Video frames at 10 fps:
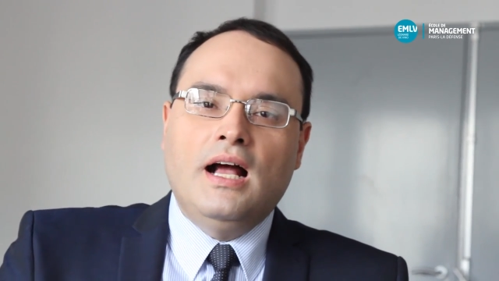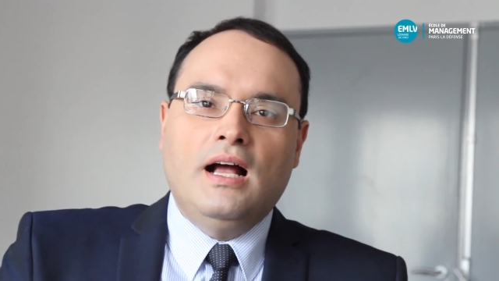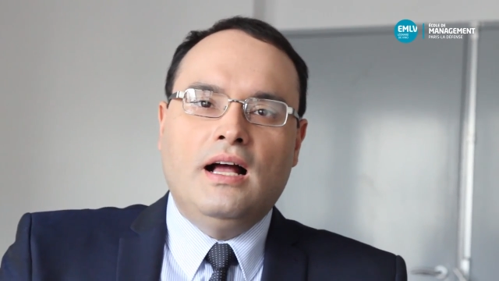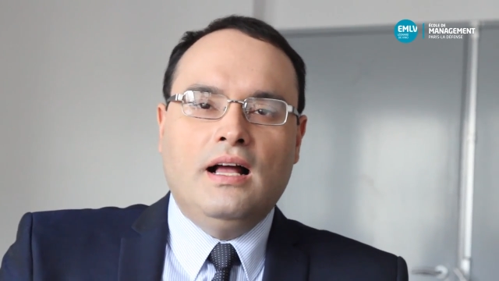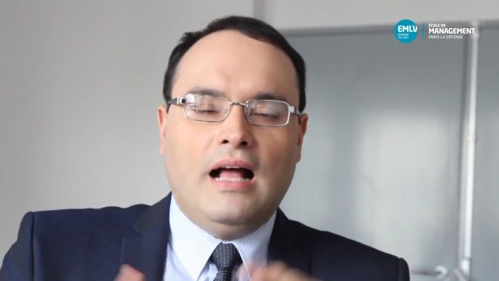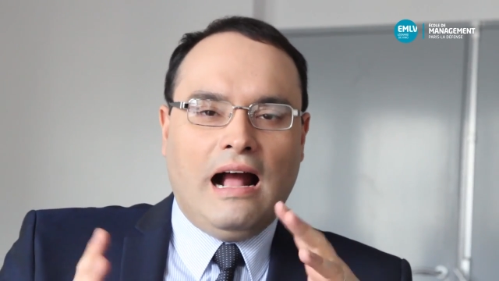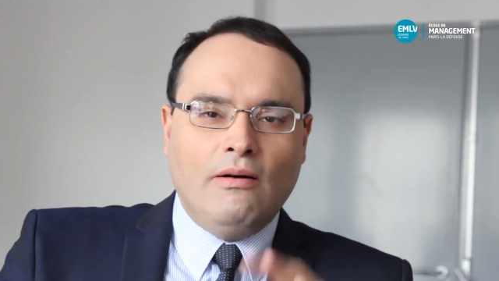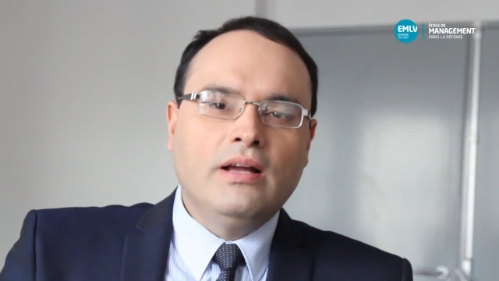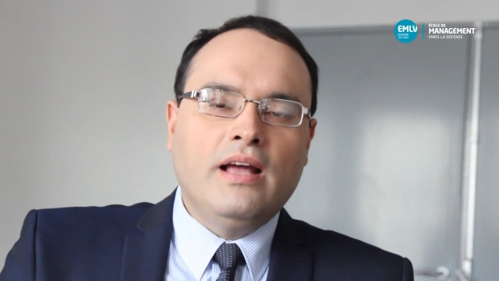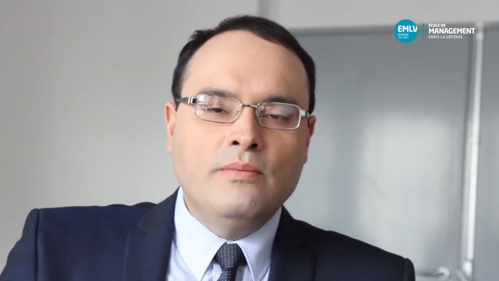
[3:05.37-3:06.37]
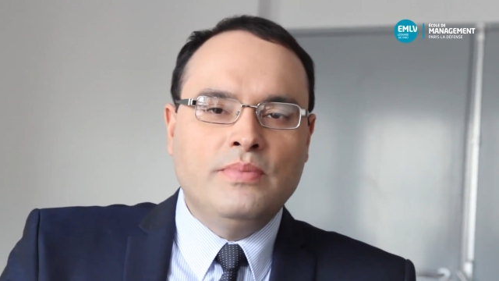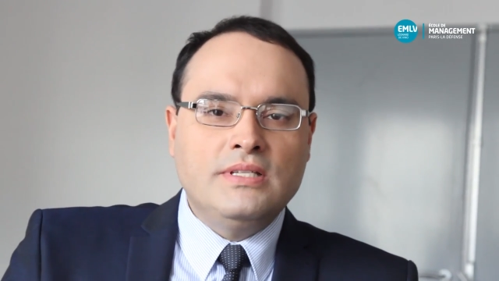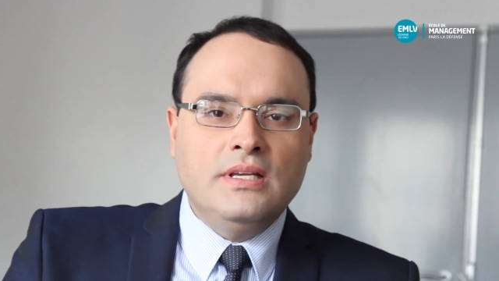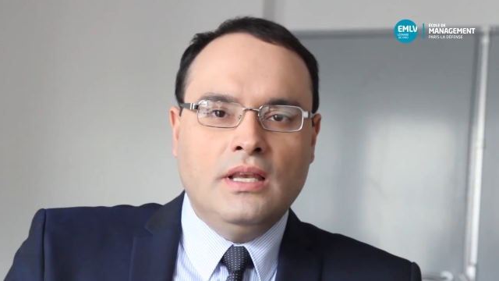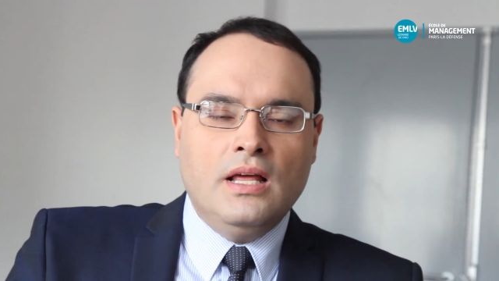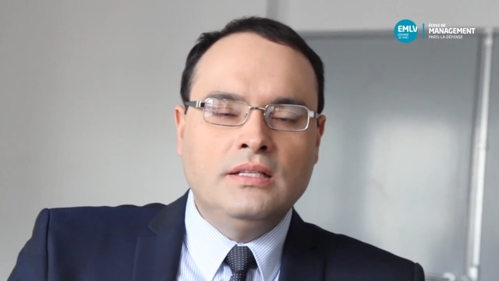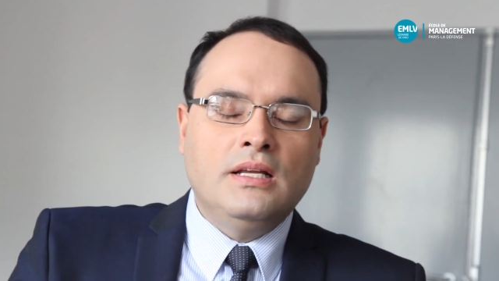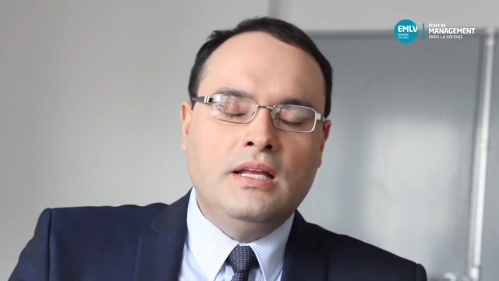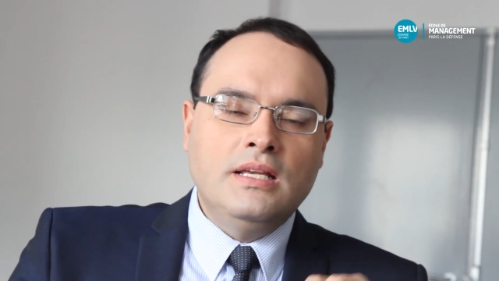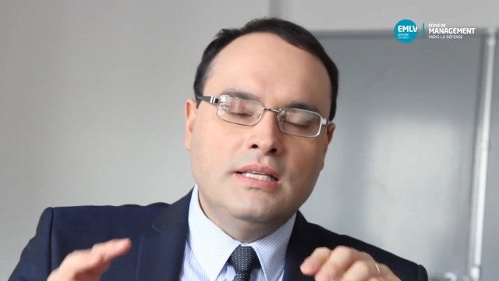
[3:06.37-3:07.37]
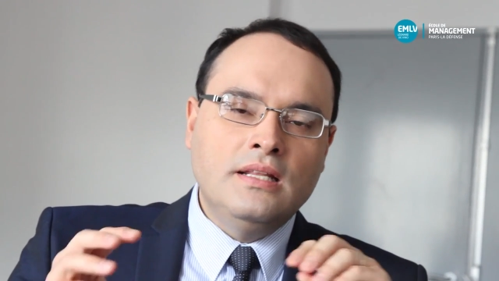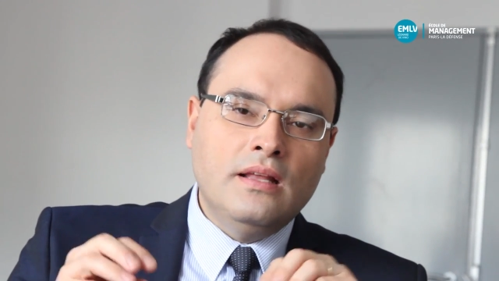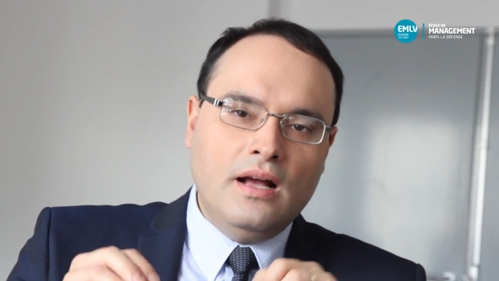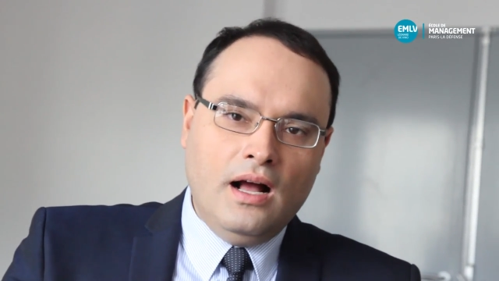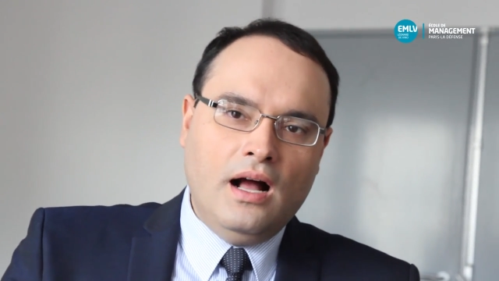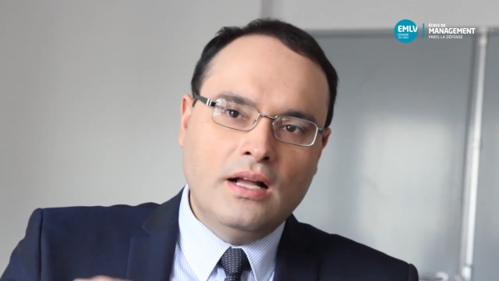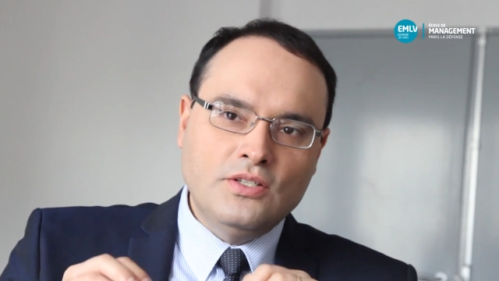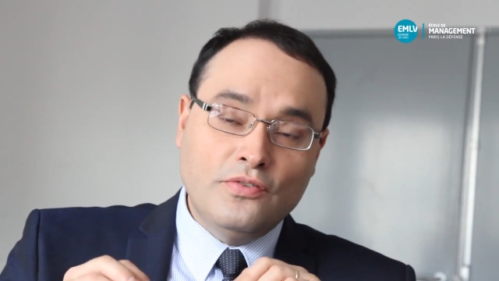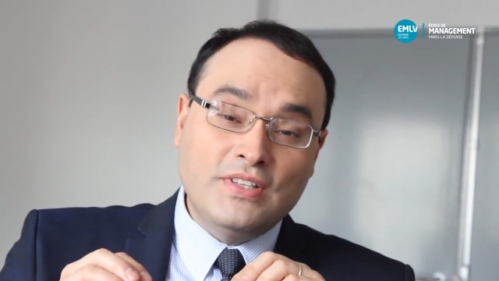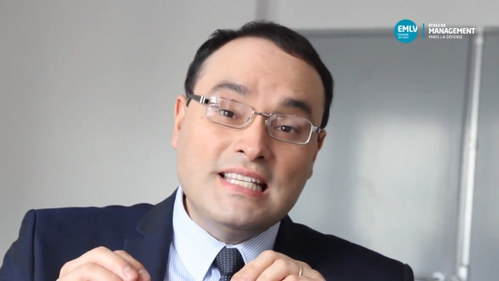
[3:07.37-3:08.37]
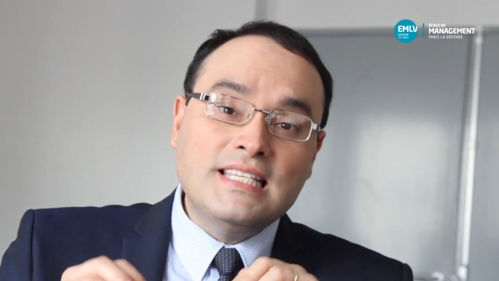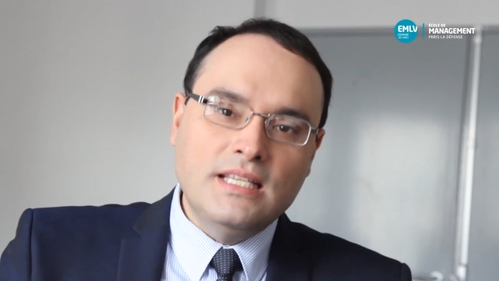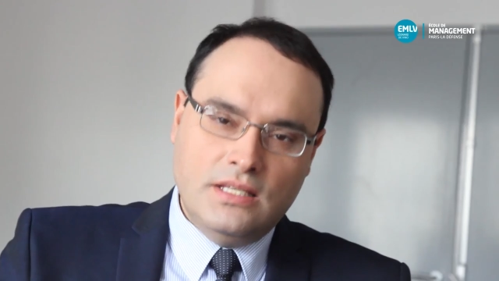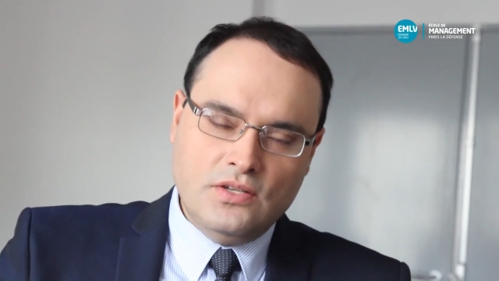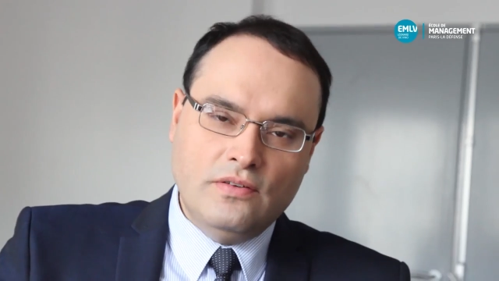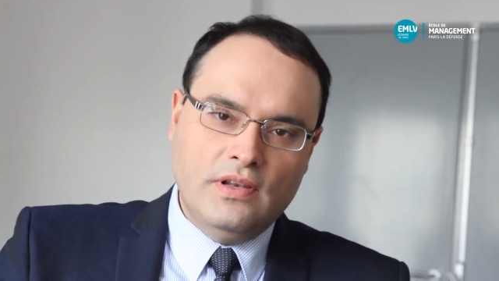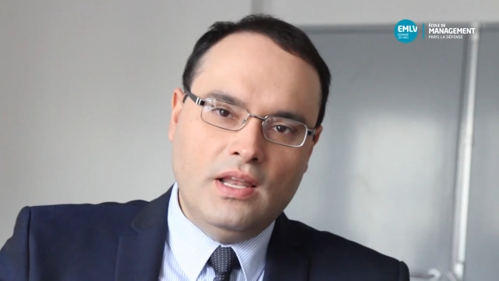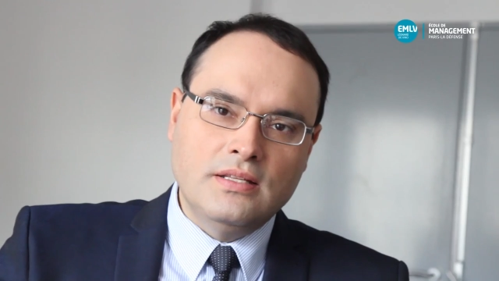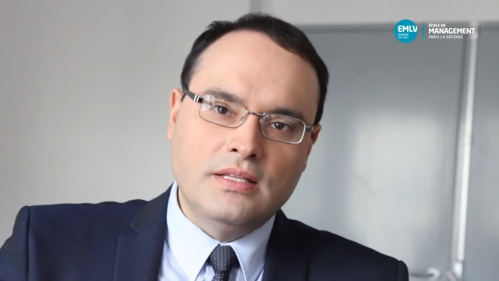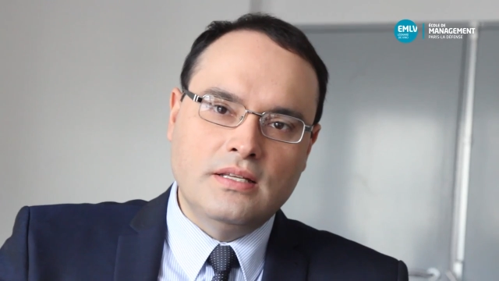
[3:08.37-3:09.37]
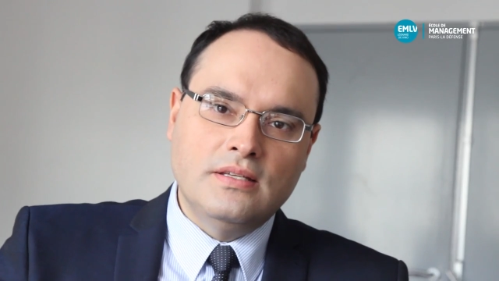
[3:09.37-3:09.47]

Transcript: Our campus in London is in the heart of the city of London.